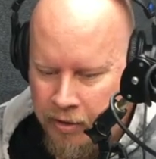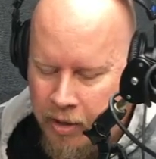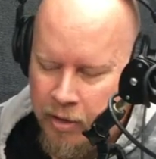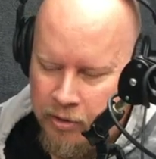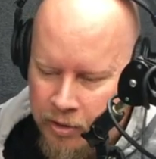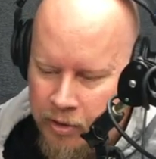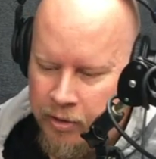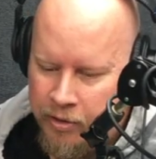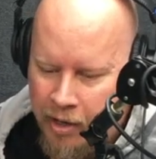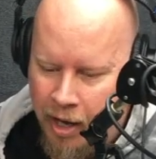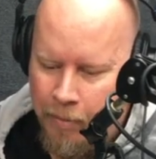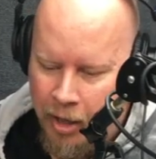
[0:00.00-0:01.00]
And, she took the
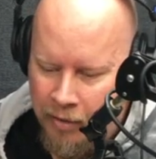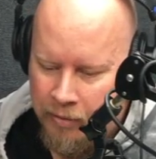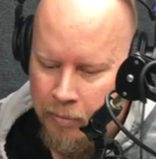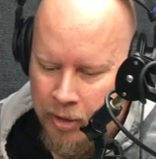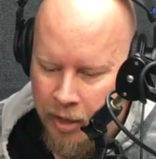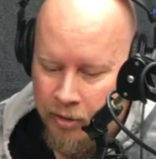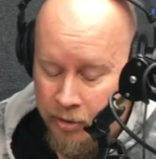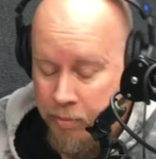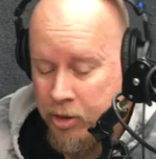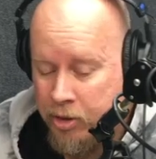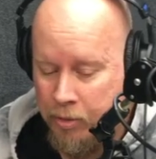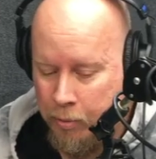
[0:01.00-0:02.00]
job. Awesome. Yeah,
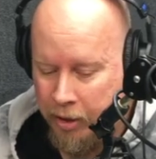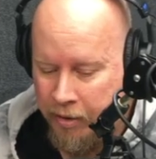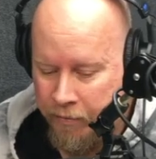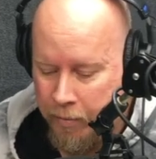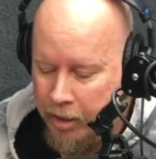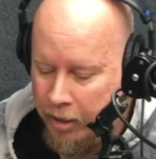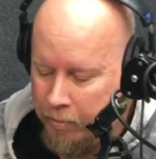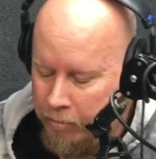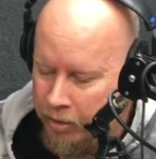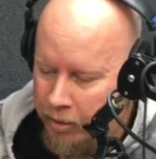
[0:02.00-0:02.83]
she's still working for me, but